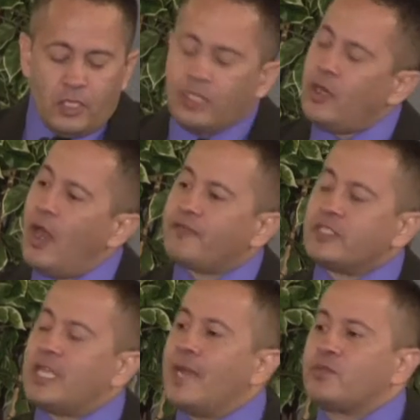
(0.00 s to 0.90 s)
You know,
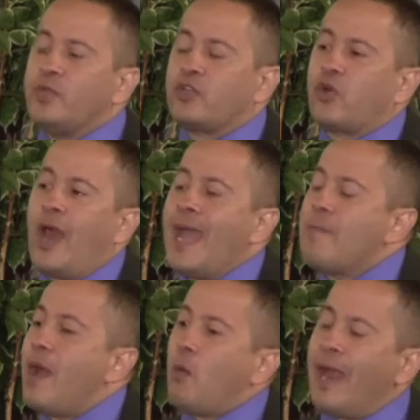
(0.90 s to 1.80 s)
oftentimes we cry
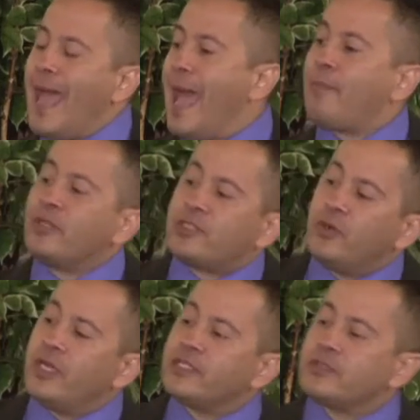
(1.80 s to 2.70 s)
about what happened
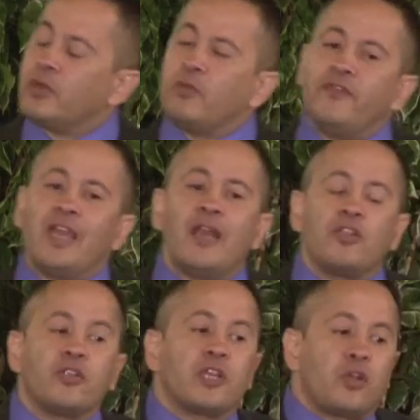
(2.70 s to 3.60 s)
to us, but we've got
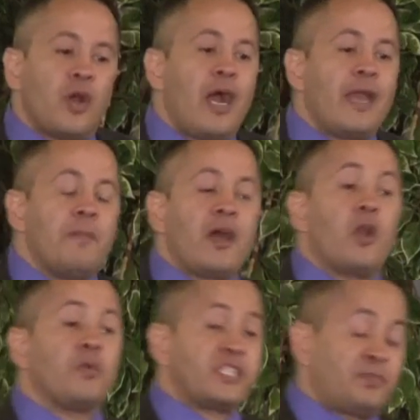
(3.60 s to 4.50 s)
to learn to cry about
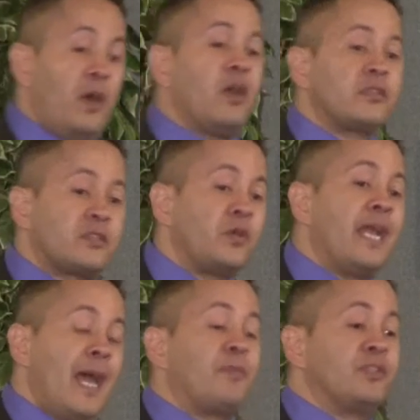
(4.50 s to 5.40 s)
our response to what
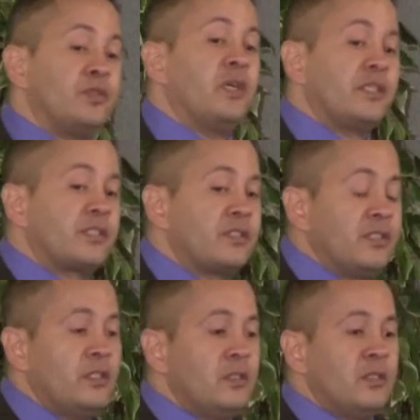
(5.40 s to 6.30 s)
happened to us.
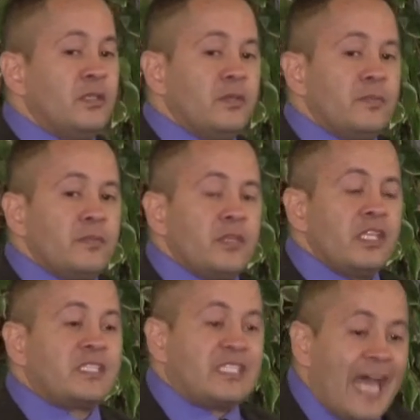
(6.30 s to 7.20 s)

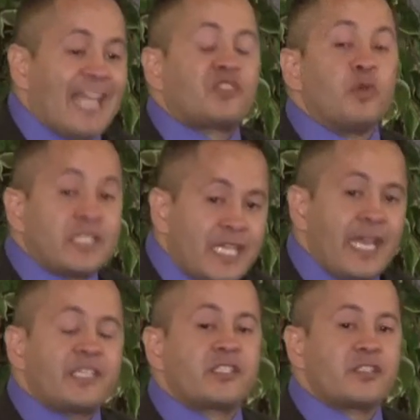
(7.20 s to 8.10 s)
Because that's what
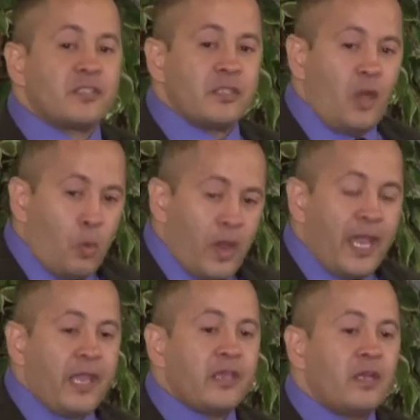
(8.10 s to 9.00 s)
takes
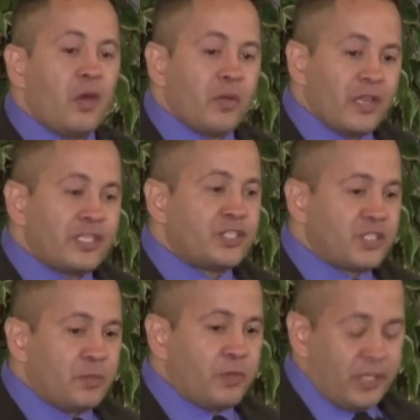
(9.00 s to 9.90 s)
away our
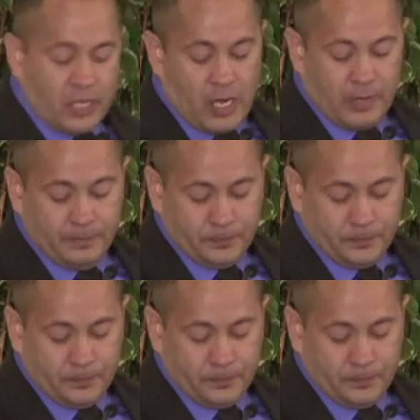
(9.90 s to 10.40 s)
relationship with God.